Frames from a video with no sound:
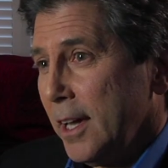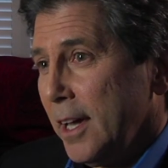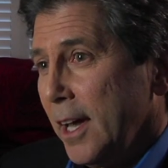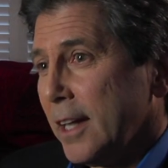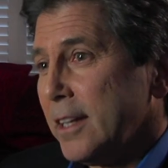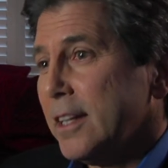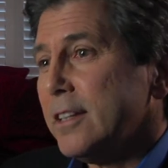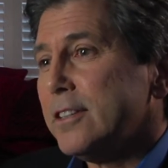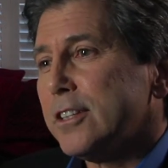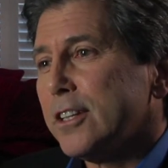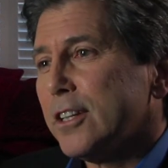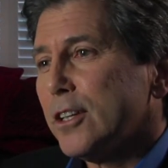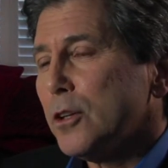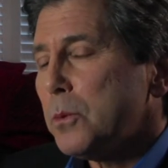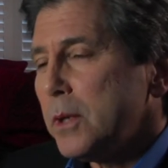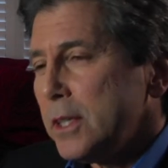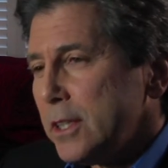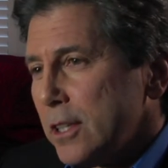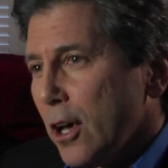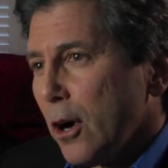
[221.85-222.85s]
And until
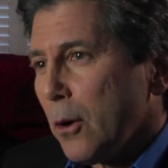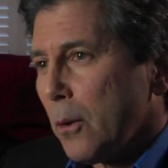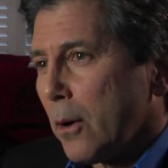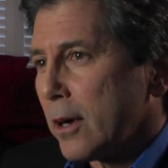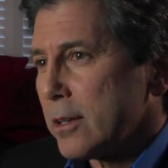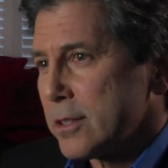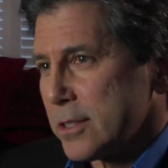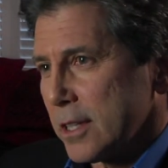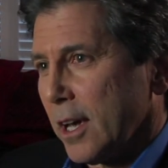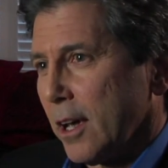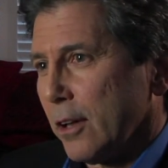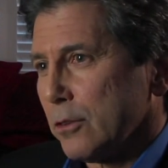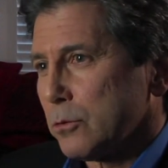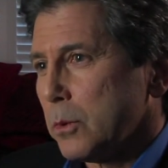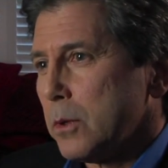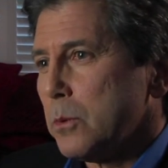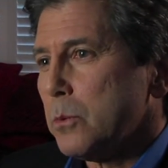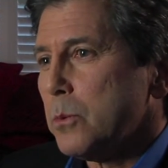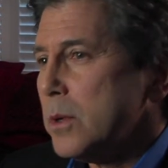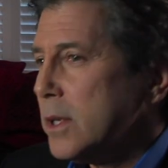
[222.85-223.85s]
we know ourselves,
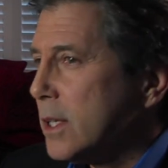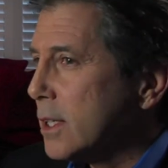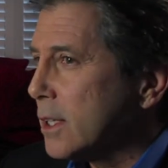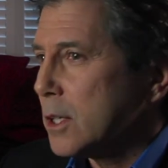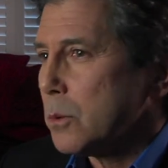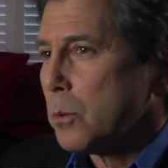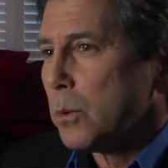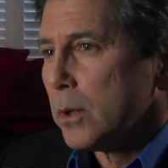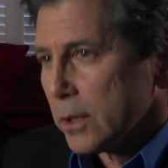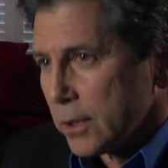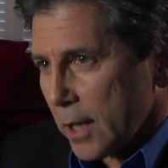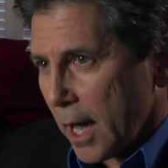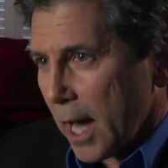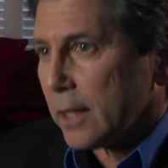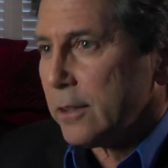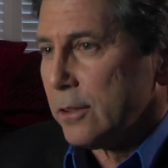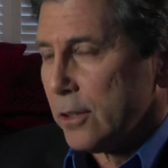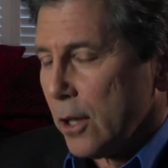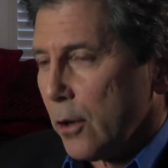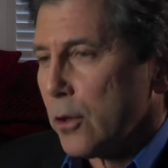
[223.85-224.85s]
we really will
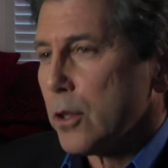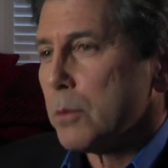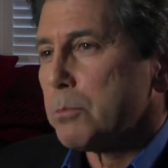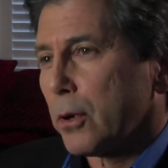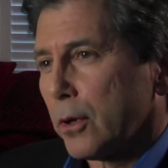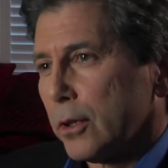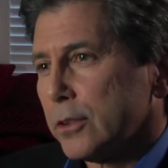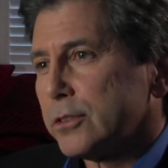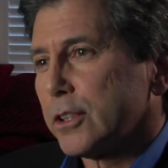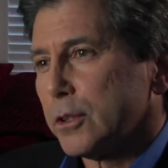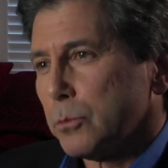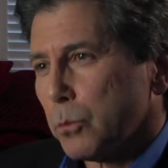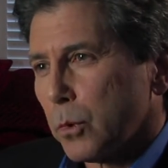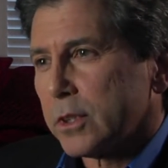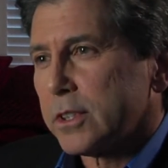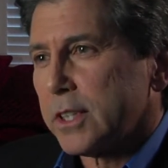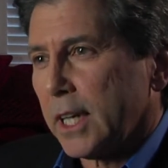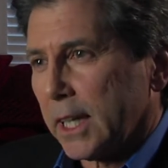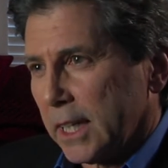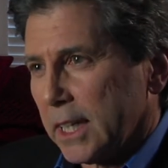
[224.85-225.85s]
not know the person we're
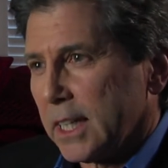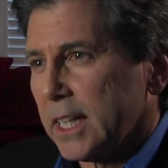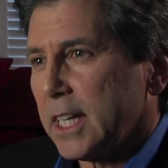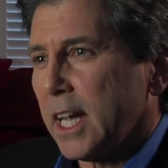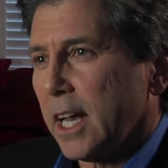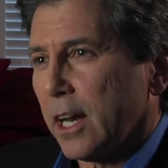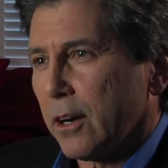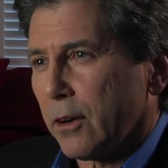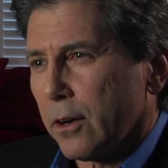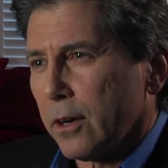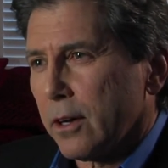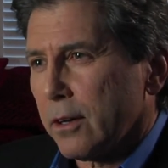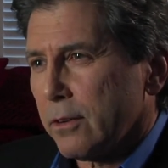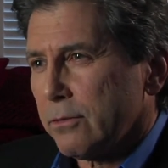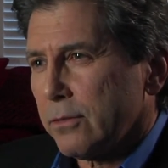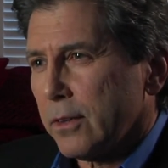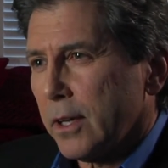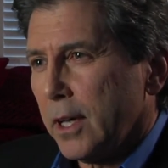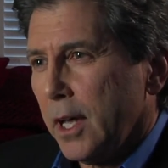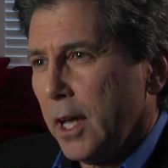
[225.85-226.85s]
taking care
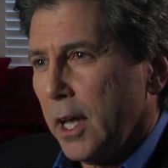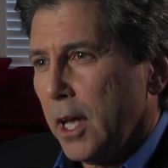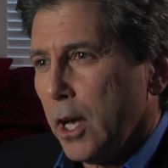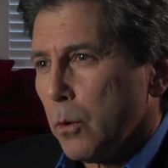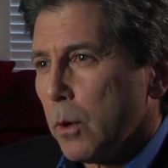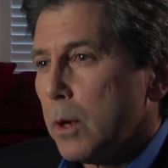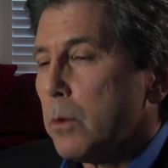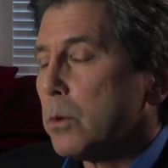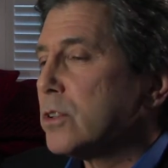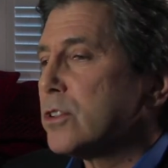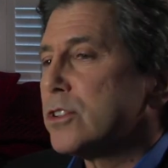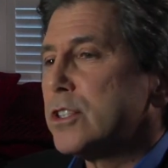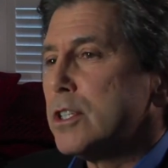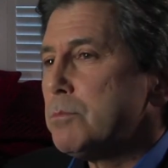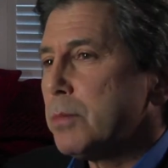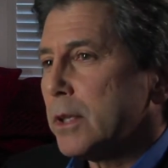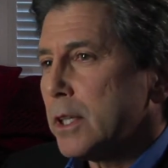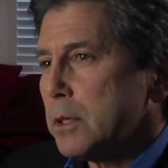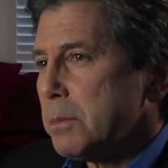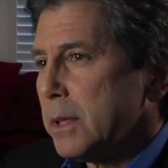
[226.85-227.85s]
of. We will
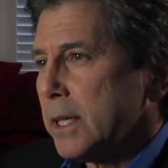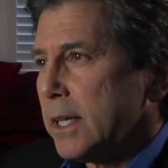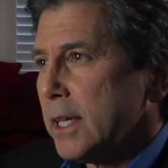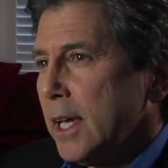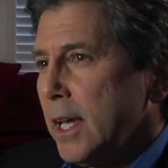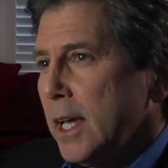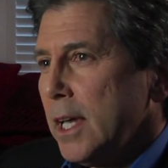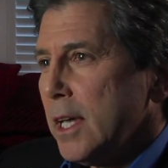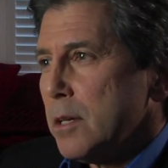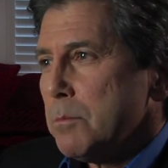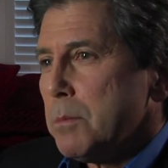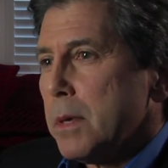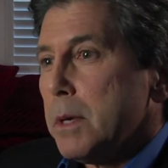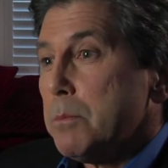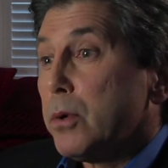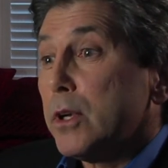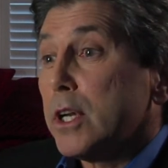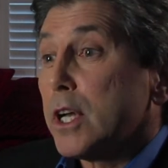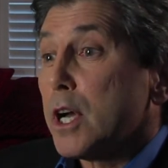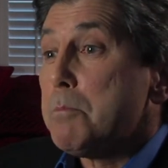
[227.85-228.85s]
simply be
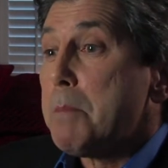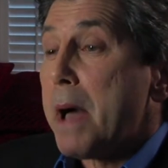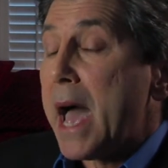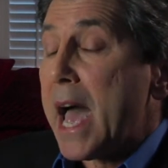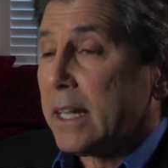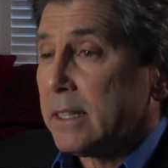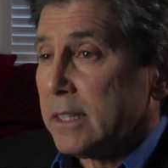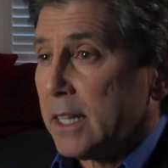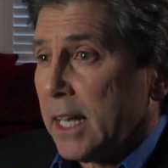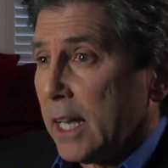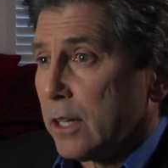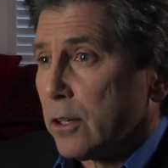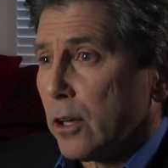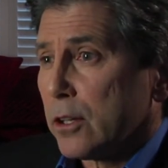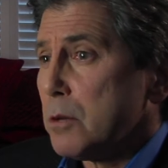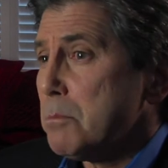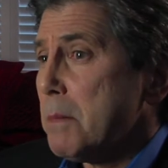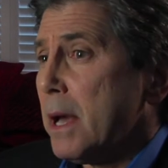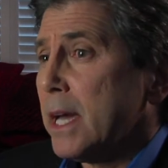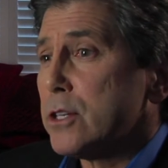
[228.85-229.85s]
putting a Band-Aid
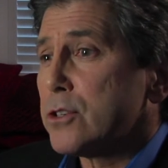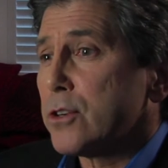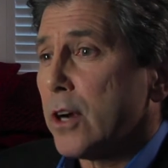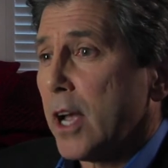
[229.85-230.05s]
on a major